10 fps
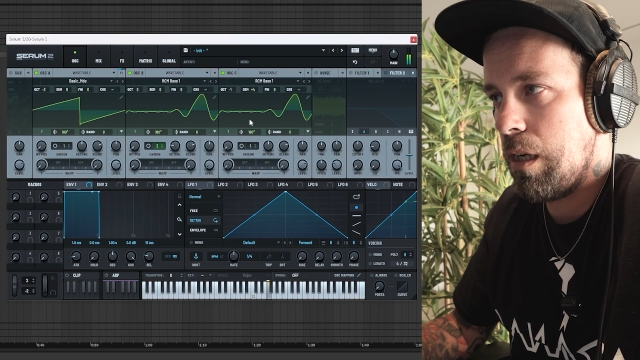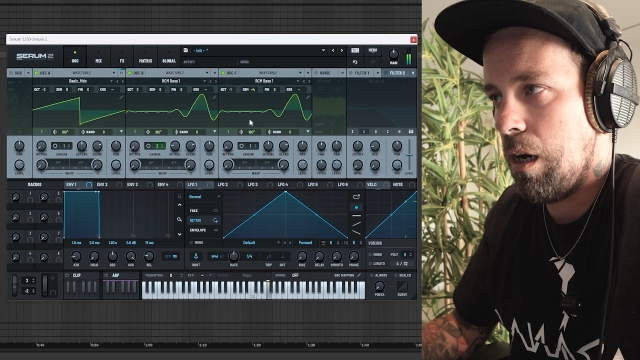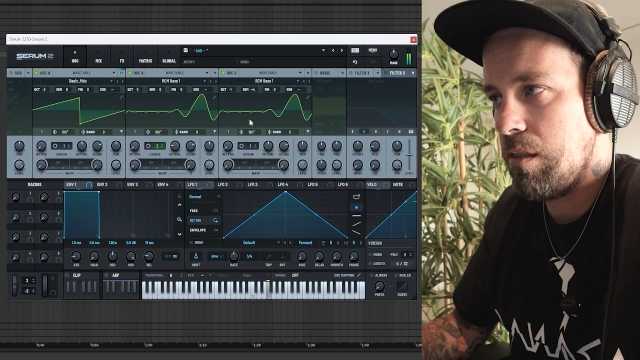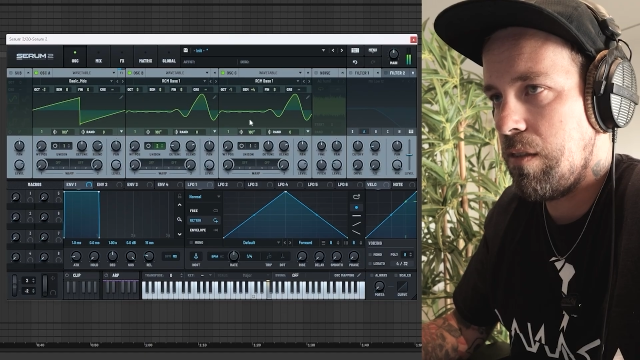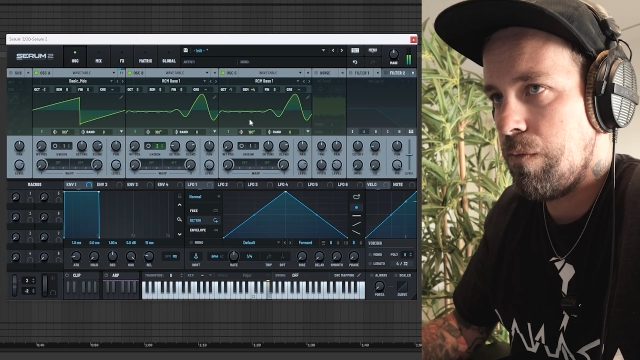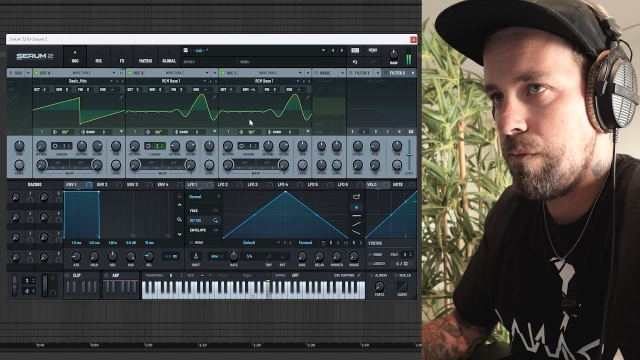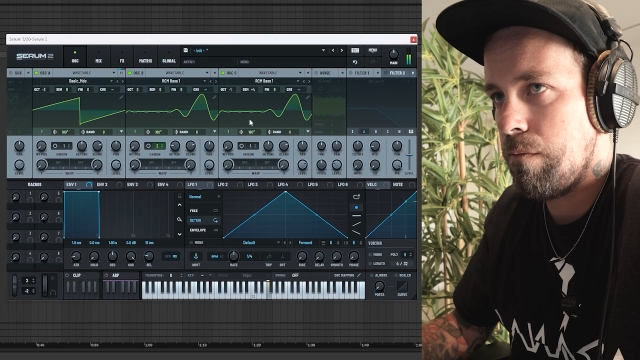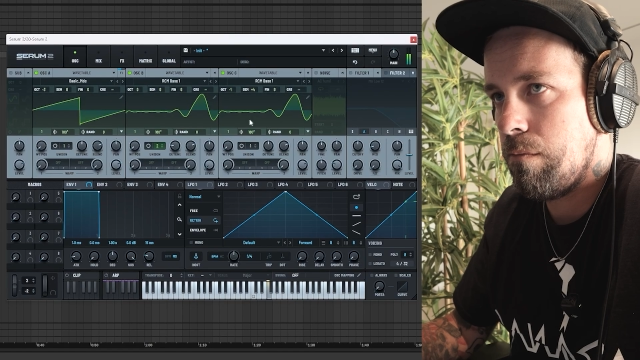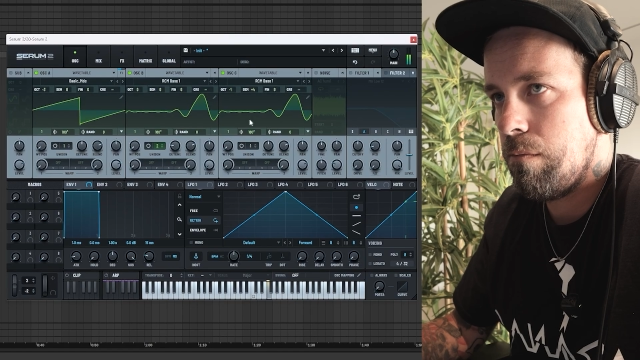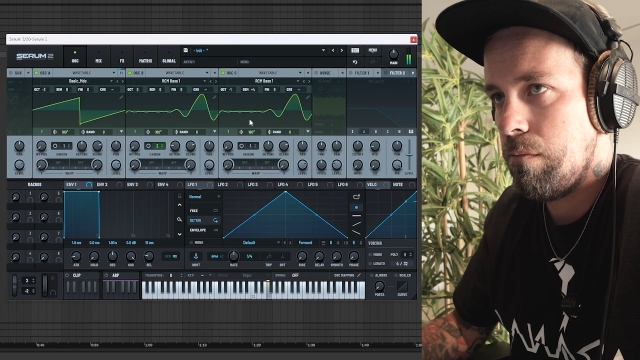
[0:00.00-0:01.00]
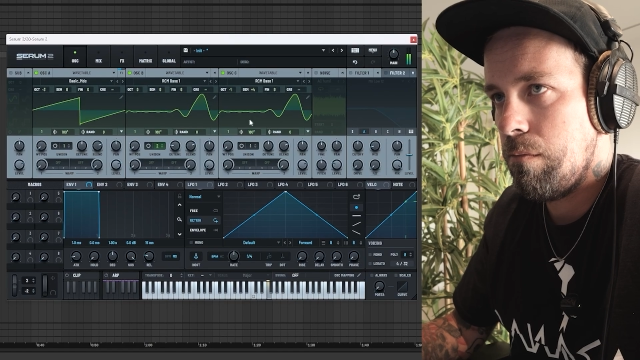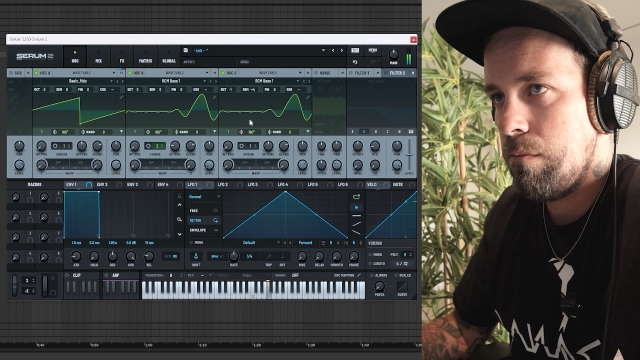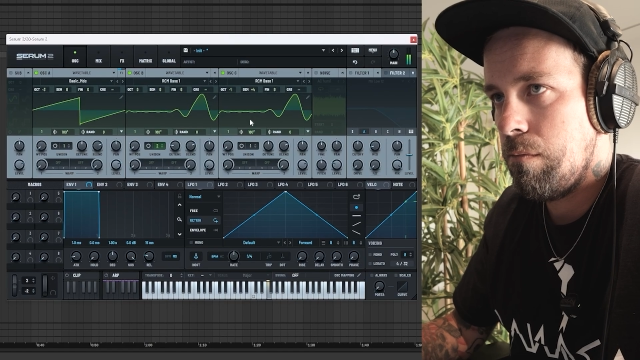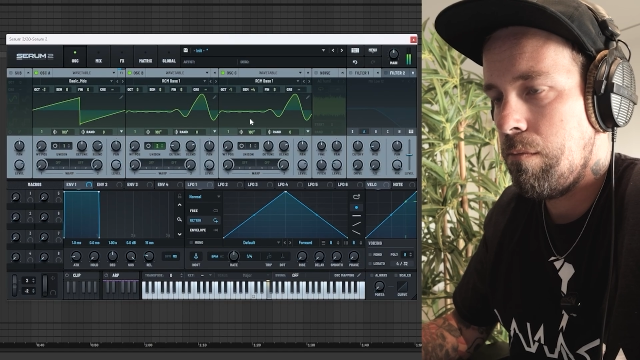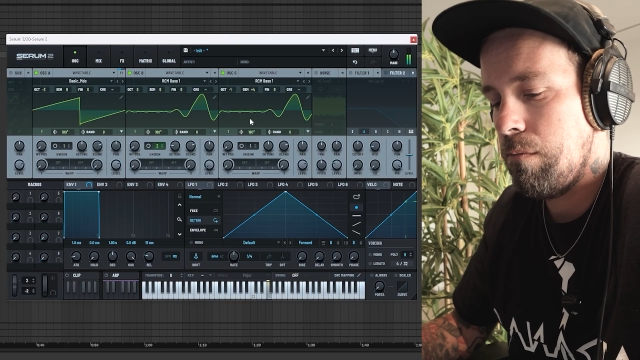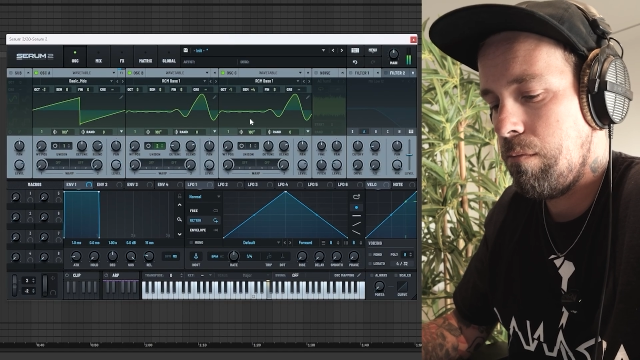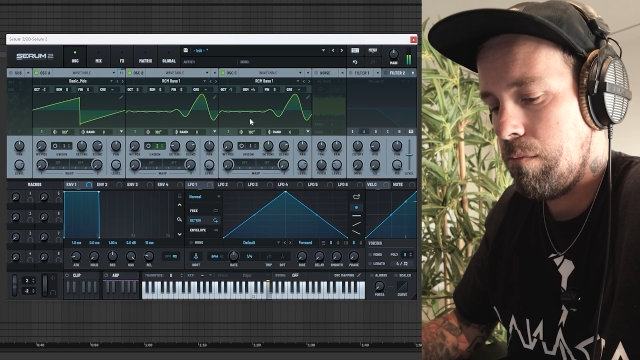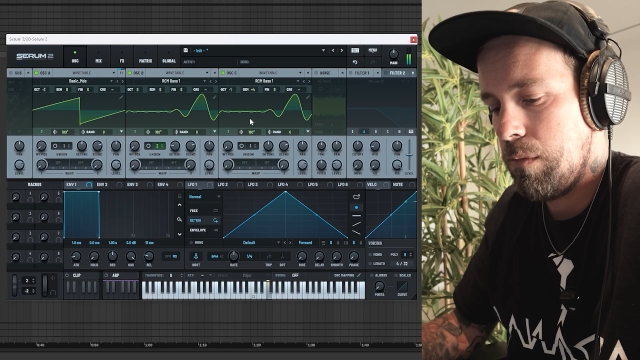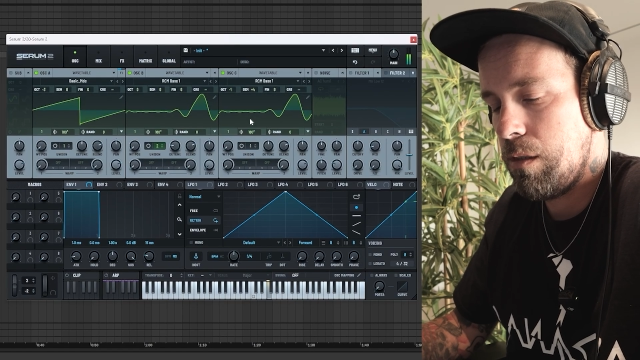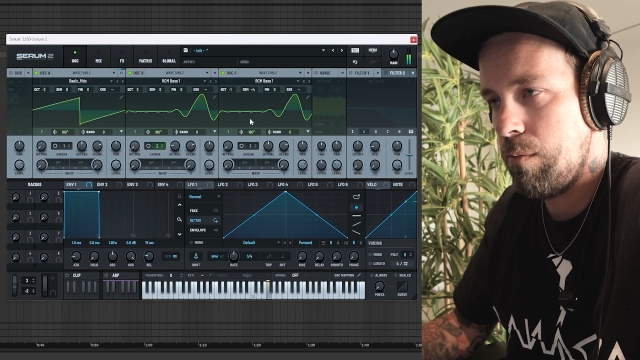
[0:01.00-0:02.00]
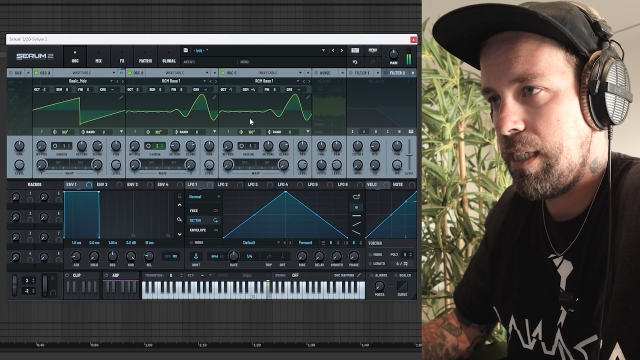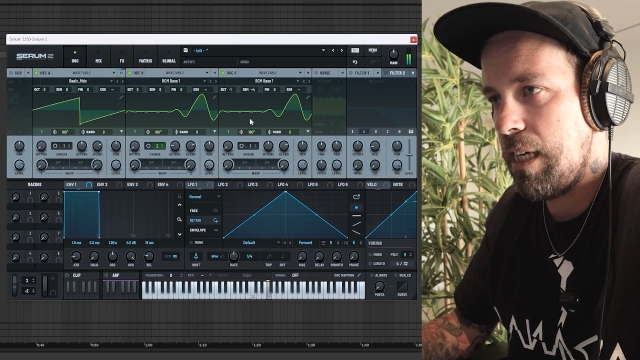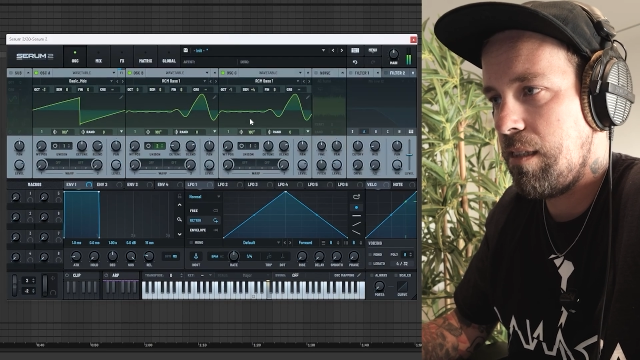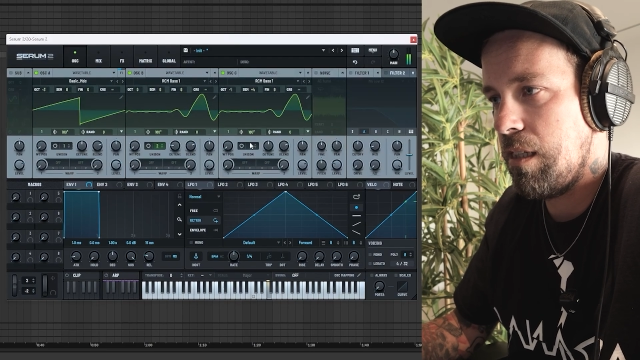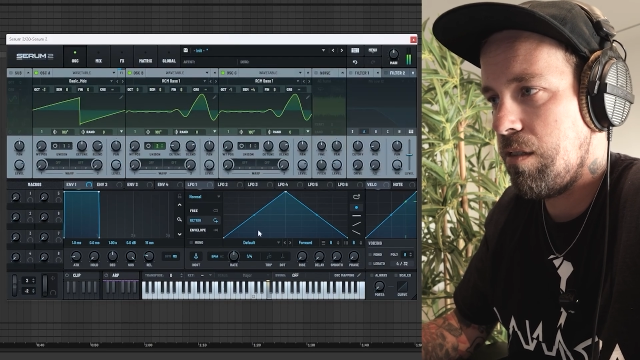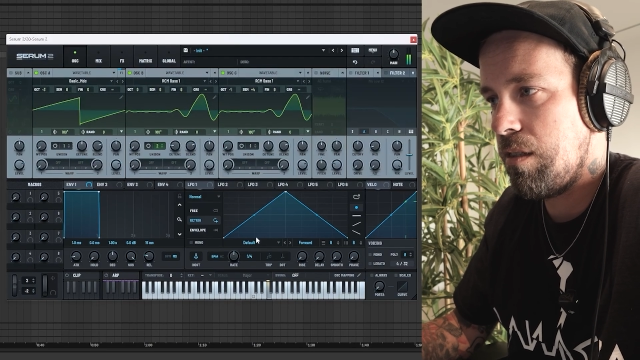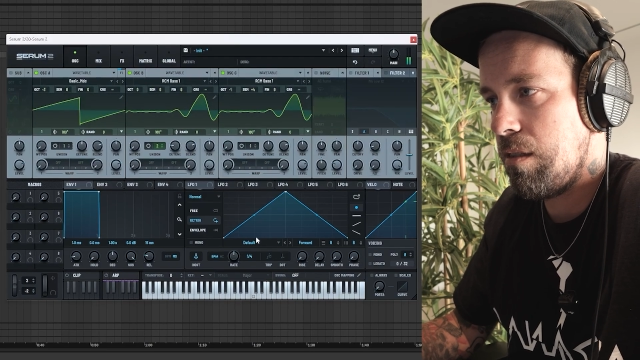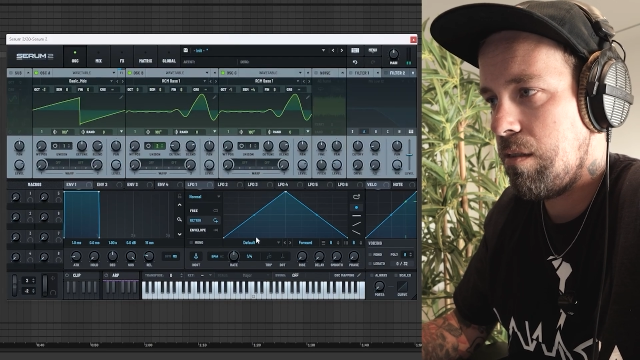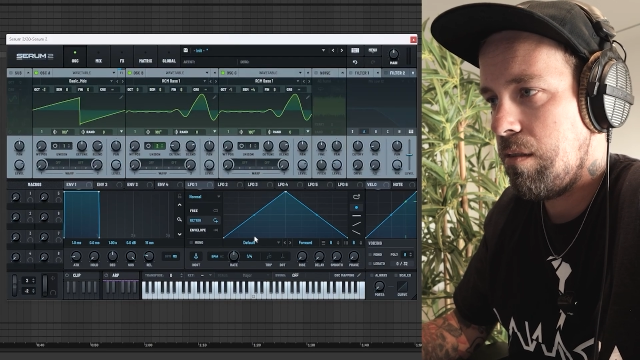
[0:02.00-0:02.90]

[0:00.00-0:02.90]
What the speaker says: octave. So we get this.